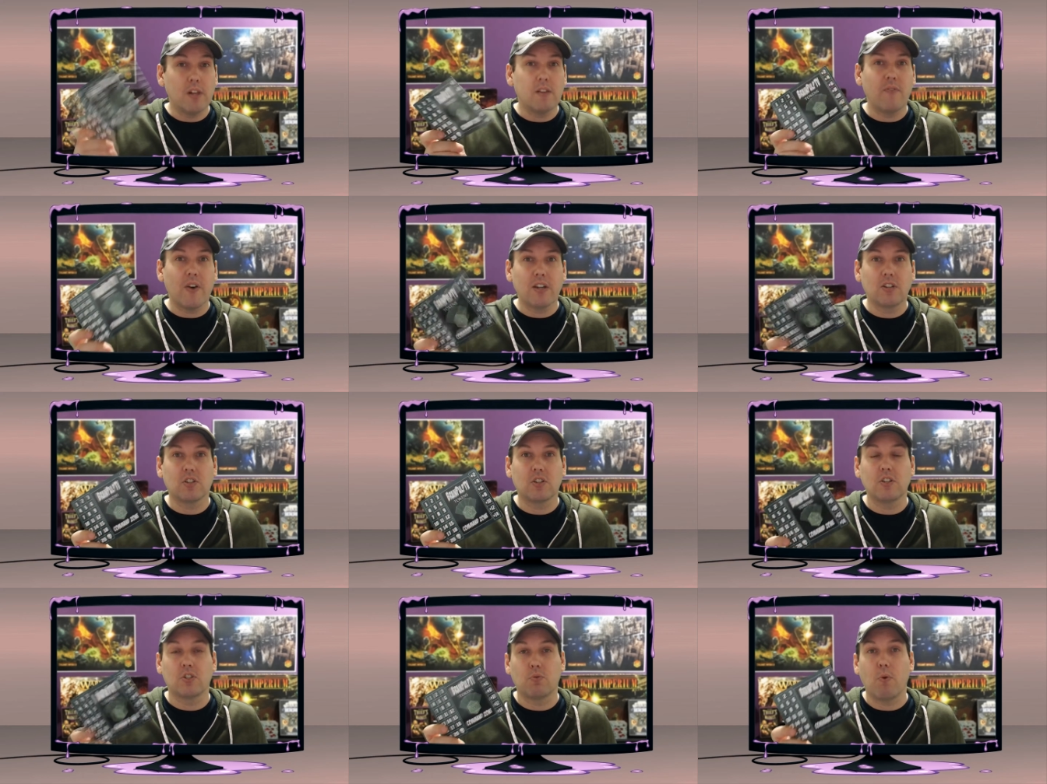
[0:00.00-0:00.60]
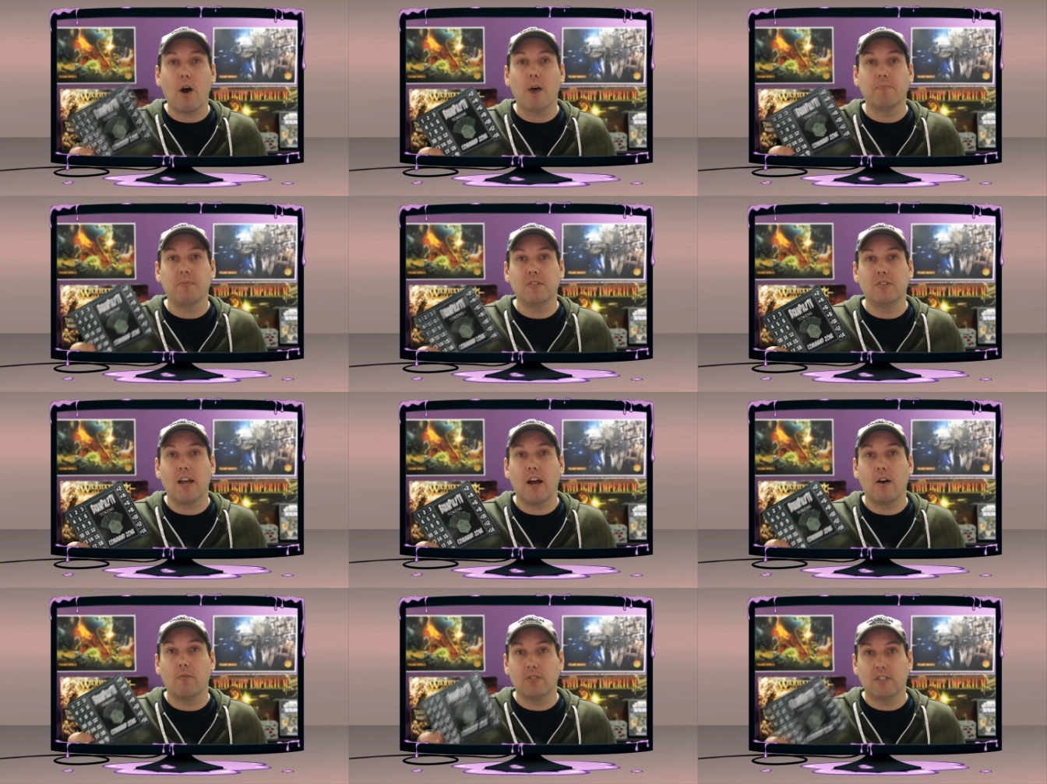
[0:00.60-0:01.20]
eventually swap these
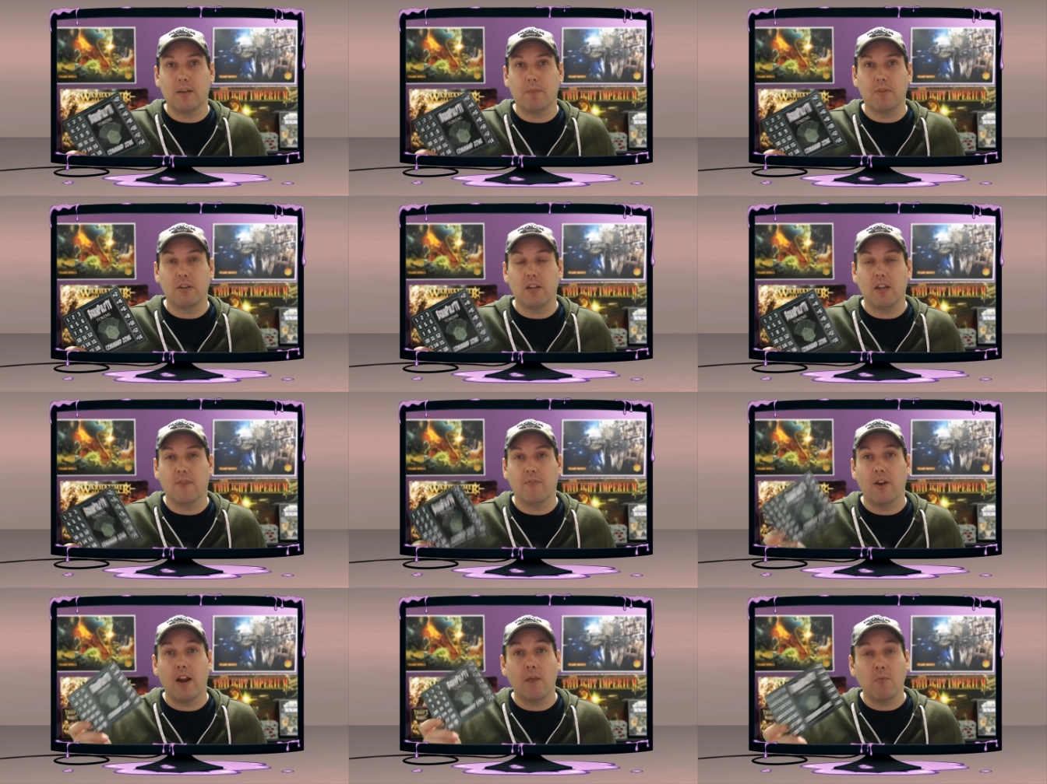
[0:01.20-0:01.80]
out with something different.